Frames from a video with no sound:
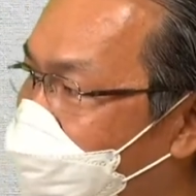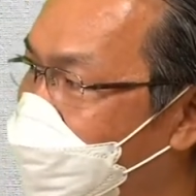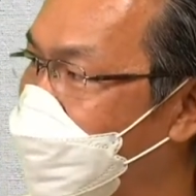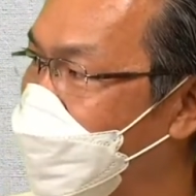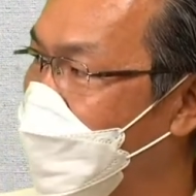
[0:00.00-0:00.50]

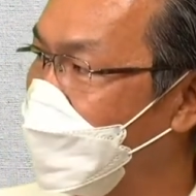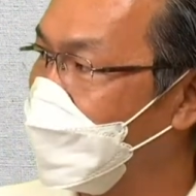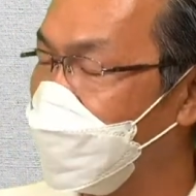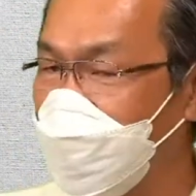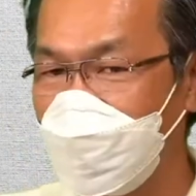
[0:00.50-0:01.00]
this?
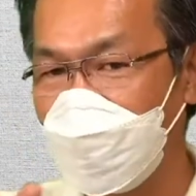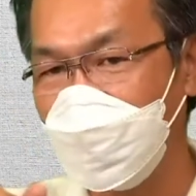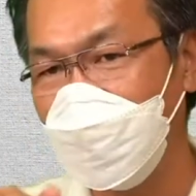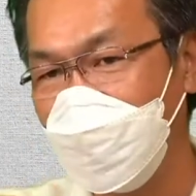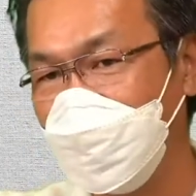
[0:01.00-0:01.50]
Yeah. You know my
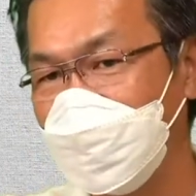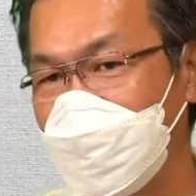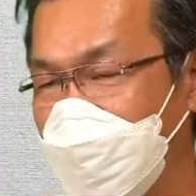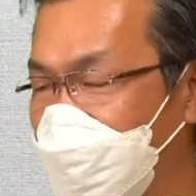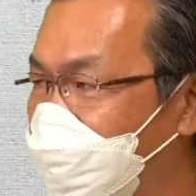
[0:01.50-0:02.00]

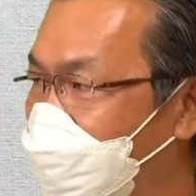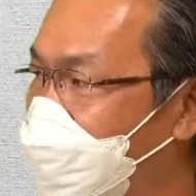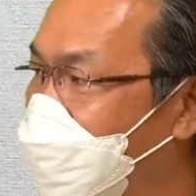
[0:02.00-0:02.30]
memes in my